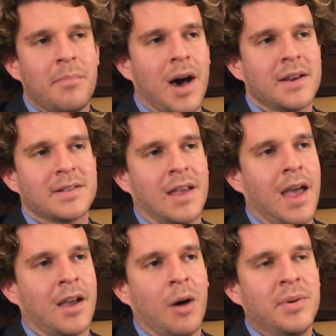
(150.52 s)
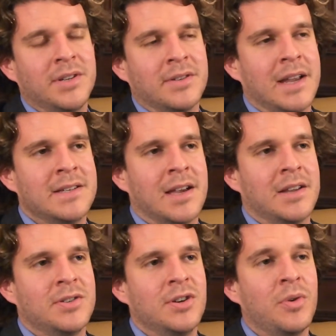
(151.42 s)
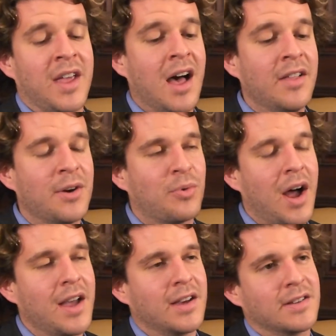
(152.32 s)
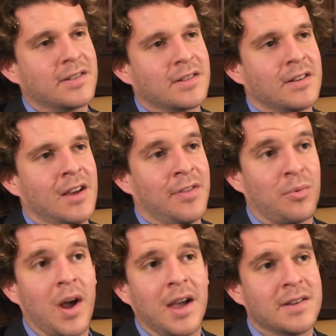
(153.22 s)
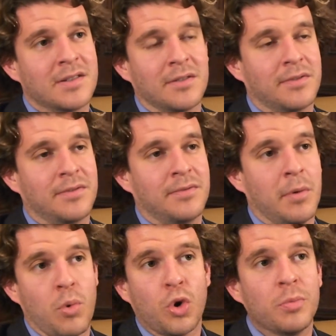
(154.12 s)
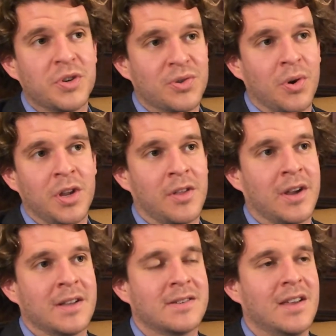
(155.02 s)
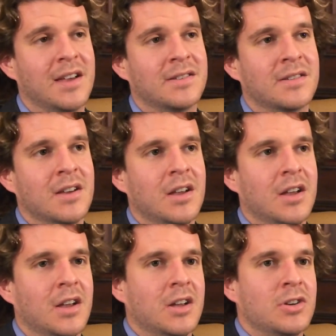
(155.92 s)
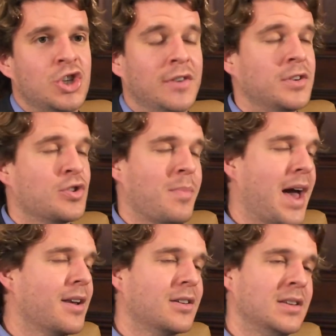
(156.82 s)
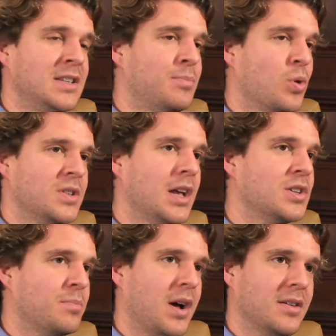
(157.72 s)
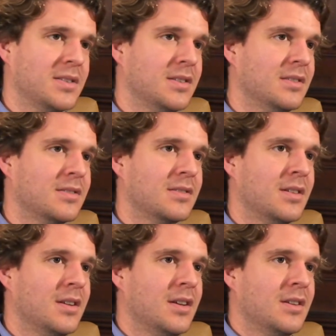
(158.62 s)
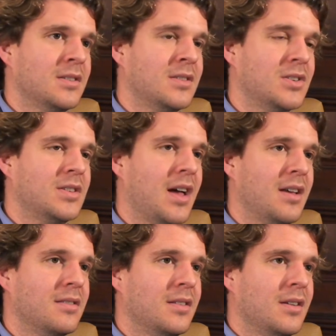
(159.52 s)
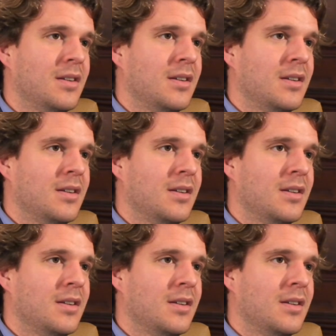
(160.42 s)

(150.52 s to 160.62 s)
a very modest gang up until 1992, when the LA riots and the rise of the moral majority in the United States shifted dramatically deportation policies, such that